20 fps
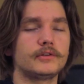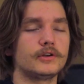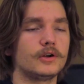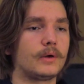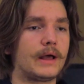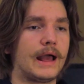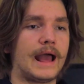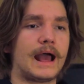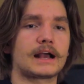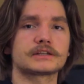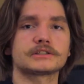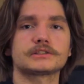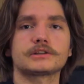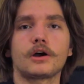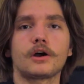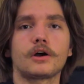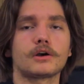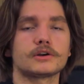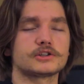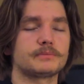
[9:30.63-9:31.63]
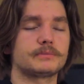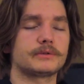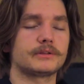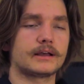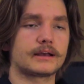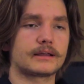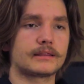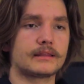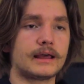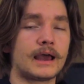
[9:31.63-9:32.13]
you know, a hacksaw or something
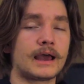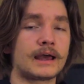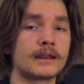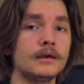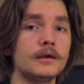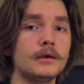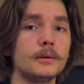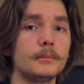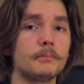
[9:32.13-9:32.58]
like that,